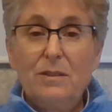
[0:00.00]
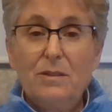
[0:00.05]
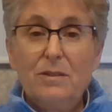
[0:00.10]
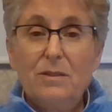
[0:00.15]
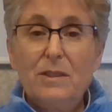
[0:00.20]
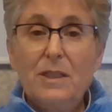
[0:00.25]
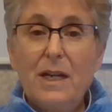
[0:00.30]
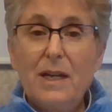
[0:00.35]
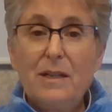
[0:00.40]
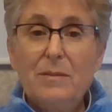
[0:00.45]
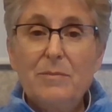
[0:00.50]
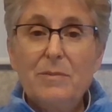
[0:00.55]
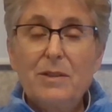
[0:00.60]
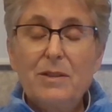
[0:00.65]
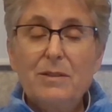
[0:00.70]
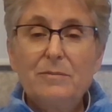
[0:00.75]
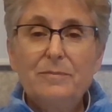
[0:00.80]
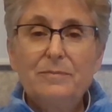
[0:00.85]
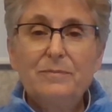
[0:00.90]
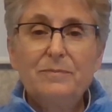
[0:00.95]
your
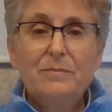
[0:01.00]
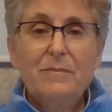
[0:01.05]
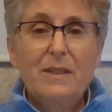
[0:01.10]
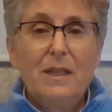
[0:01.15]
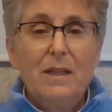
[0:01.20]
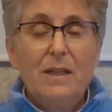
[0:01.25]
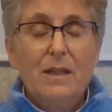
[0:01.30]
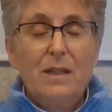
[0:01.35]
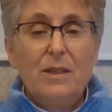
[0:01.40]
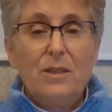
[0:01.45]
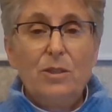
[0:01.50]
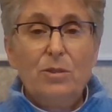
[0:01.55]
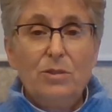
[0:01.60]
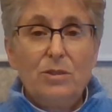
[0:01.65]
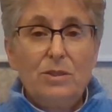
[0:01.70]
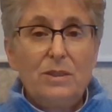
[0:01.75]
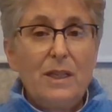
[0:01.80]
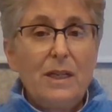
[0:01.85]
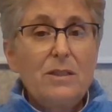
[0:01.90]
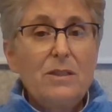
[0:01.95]
timer. You
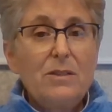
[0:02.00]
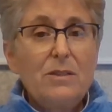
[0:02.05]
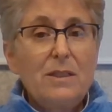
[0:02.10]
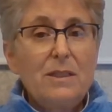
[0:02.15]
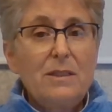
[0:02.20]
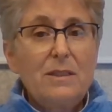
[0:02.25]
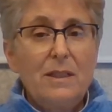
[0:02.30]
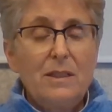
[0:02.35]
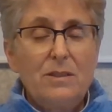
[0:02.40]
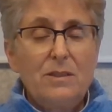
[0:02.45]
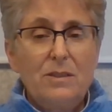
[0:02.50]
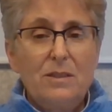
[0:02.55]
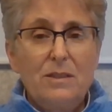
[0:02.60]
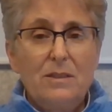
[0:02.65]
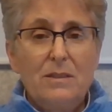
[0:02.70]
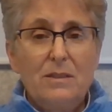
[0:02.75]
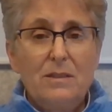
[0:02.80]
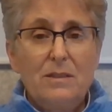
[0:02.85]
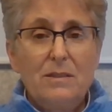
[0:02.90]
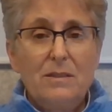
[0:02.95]
set your
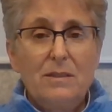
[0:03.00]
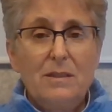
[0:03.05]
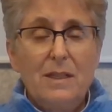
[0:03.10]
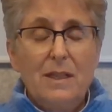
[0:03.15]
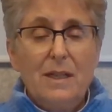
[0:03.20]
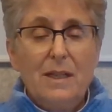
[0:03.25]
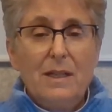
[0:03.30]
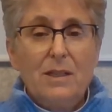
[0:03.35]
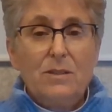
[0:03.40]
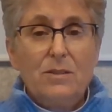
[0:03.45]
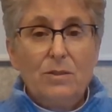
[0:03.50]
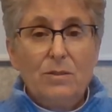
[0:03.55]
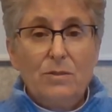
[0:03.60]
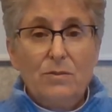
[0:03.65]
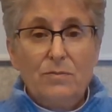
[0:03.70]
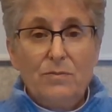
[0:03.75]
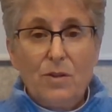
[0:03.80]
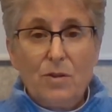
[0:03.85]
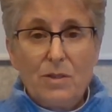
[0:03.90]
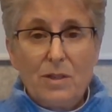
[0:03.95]
intention to
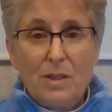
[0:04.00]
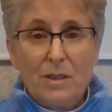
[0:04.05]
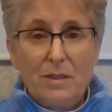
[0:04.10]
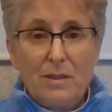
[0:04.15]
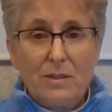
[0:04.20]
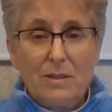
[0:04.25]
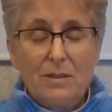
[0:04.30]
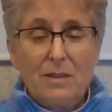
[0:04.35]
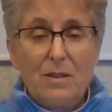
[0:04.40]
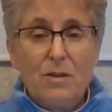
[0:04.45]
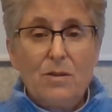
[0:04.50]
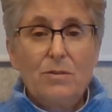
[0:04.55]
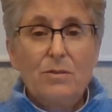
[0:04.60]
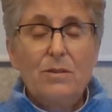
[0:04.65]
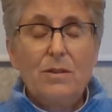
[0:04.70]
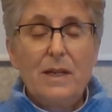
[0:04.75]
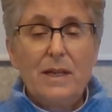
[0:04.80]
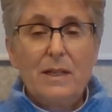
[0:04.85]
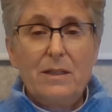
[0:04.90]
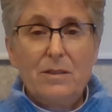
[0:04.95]
focus on
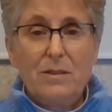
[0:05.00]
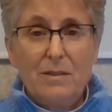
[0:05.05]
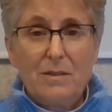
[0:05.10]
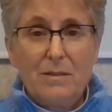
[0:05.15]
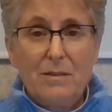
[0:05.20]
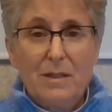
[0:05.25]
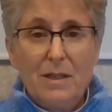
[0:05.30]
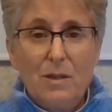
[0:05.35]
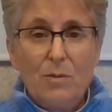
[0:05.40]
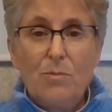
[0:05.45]
your anchor,